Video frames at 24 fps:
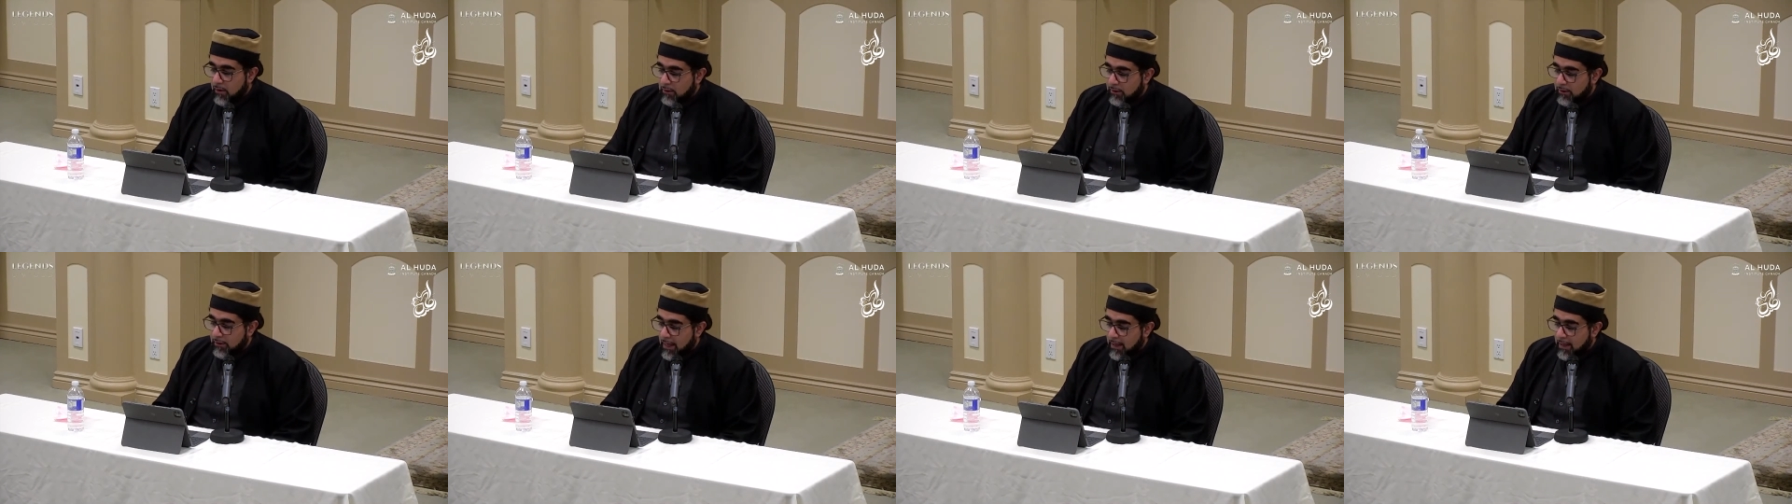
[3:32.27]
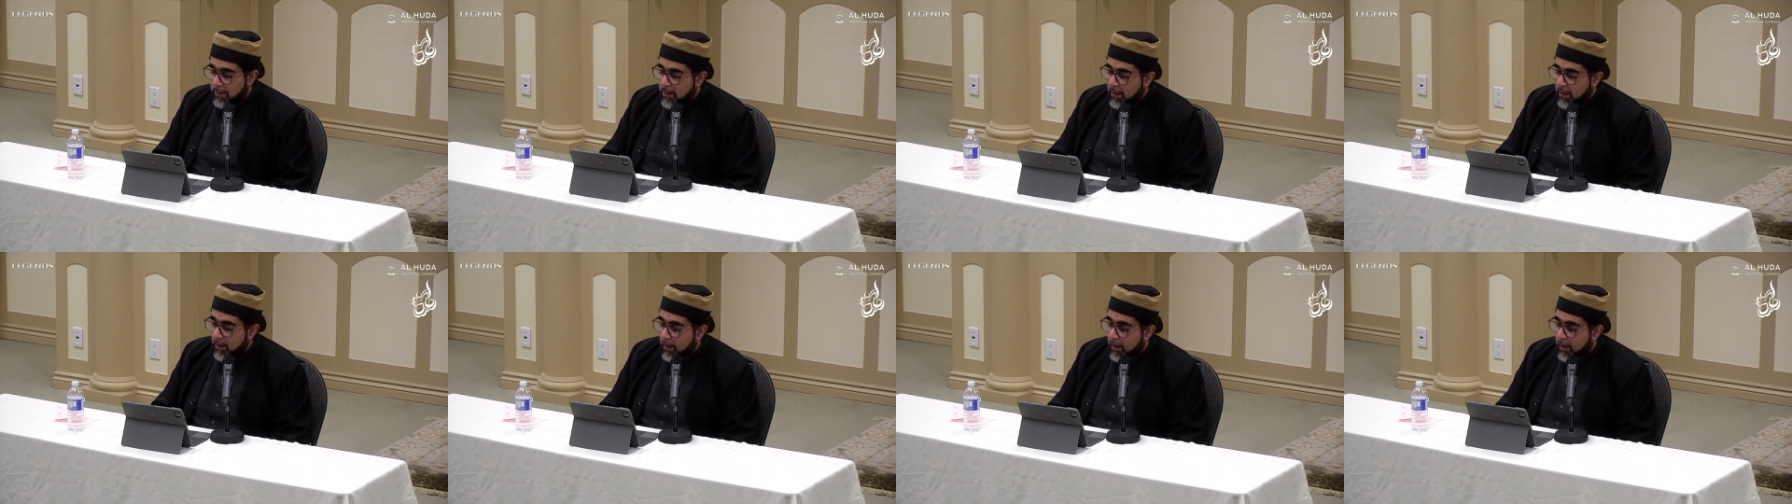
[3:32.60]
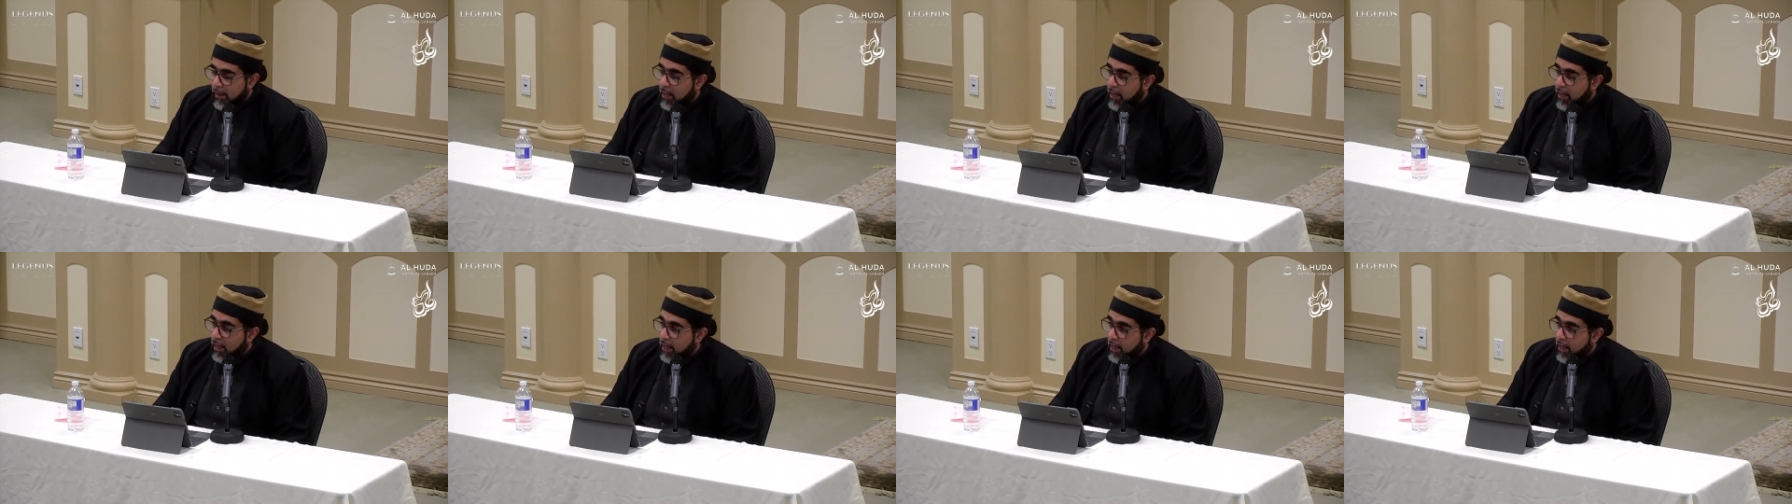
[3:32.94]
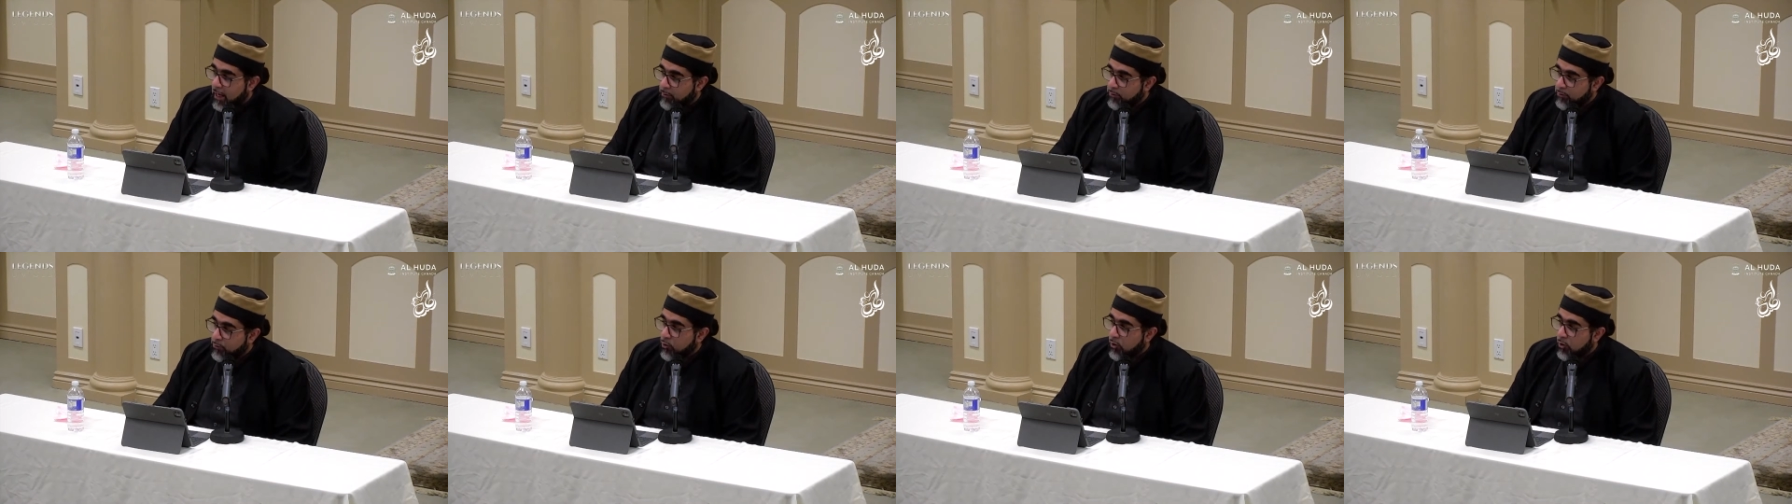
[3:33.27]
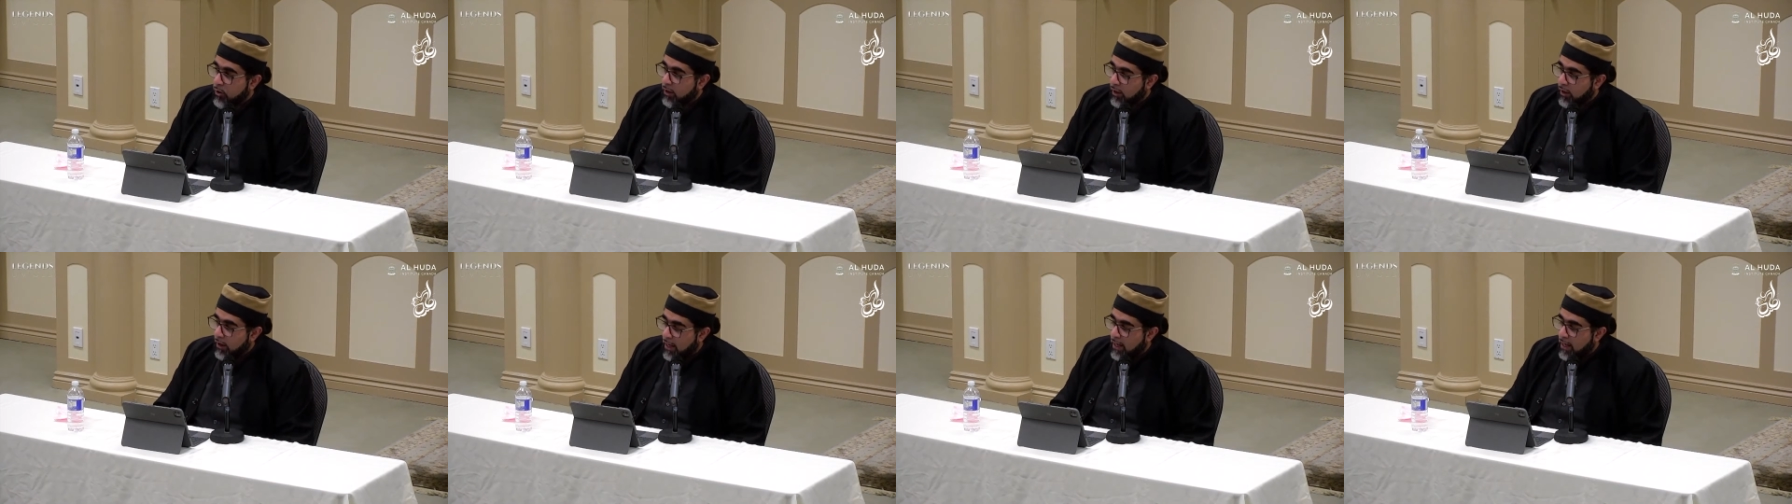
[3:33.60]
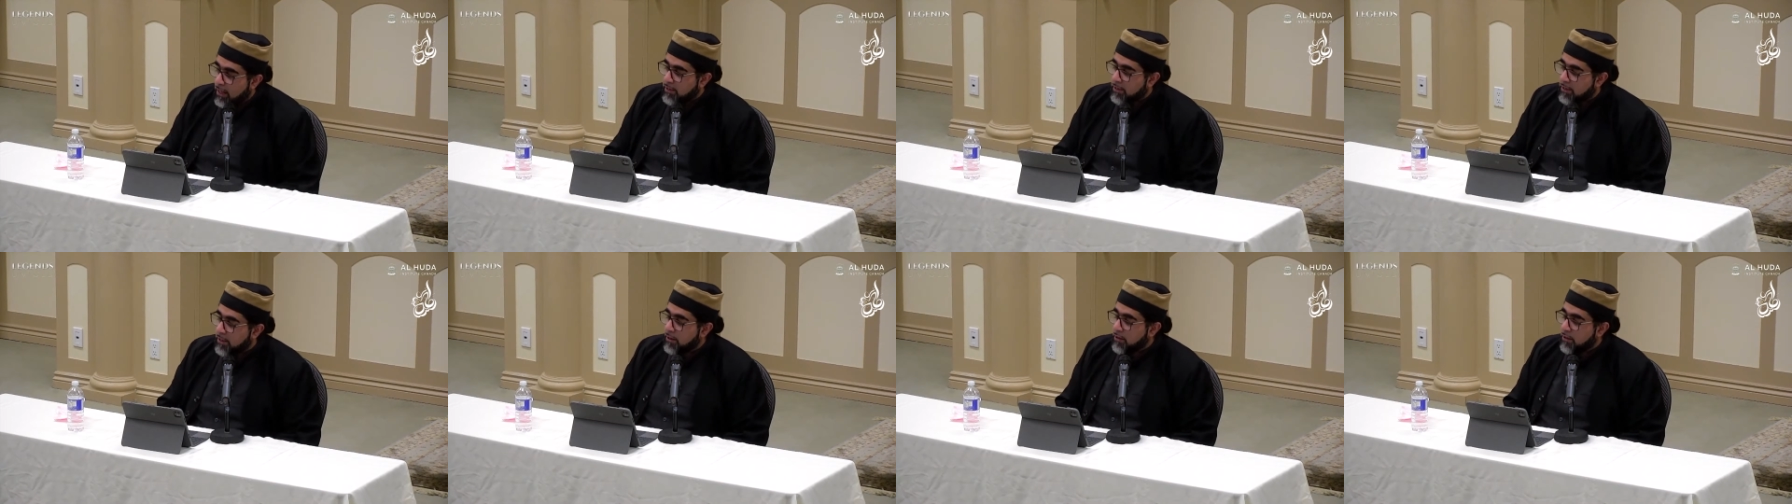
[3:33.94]
that Abdul
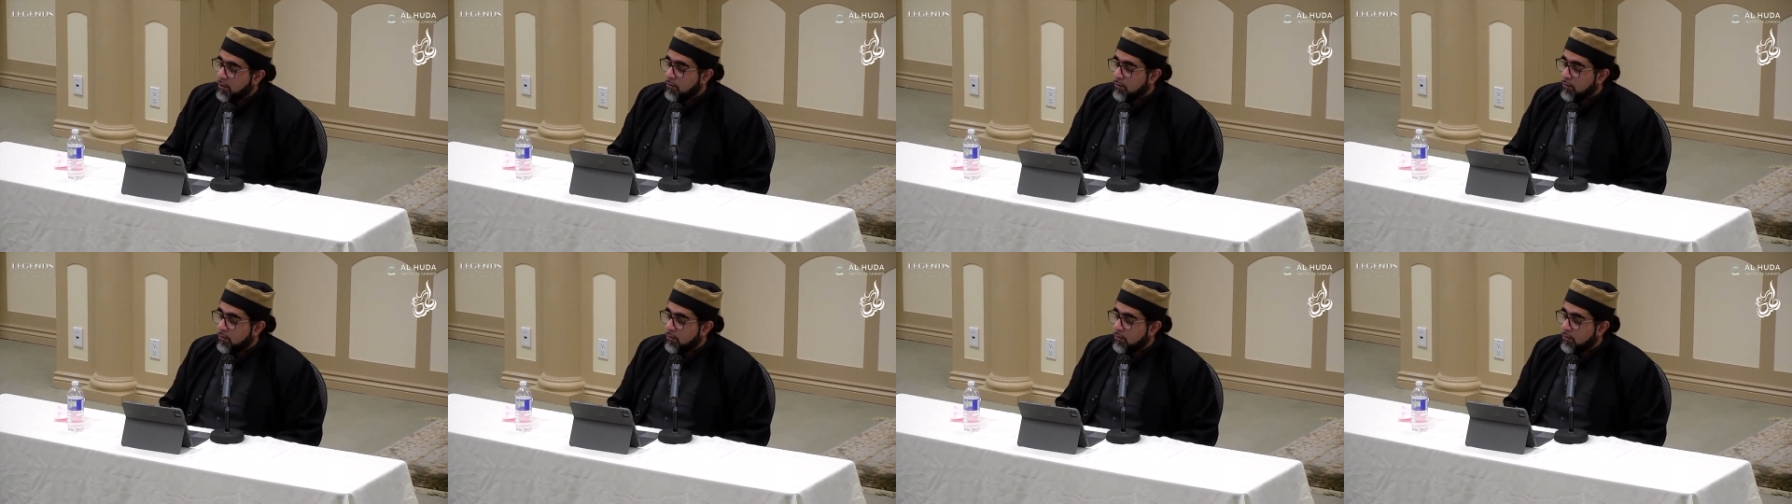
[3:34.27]
Qadir